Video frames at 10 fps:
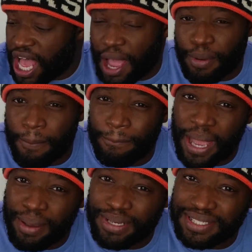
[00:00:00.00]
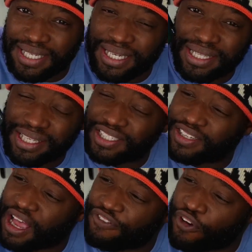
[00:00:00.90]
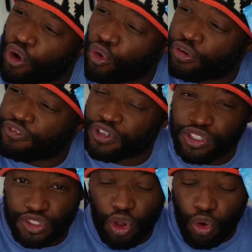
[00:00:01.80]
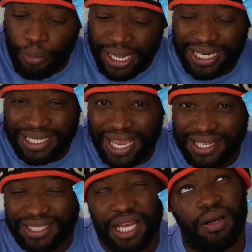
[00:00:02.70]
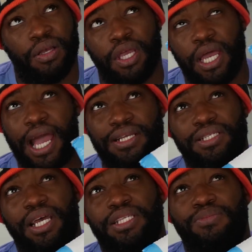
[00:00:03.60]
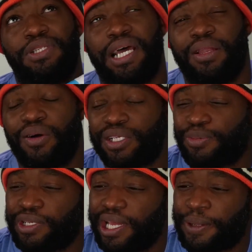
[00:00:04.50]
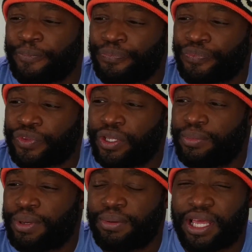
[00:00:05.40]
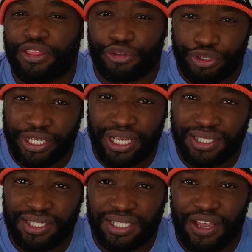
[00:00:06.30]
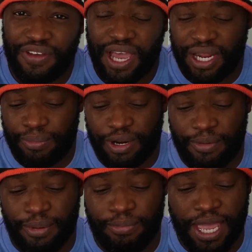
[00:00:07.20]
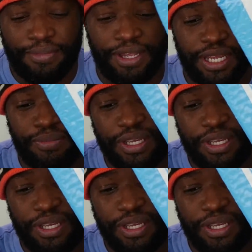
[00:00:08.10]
I've been babysitting this phone for so many days now. Actually, it hasn't been that long. It's been like maybe like 3 days since I've had it, but I've been babying it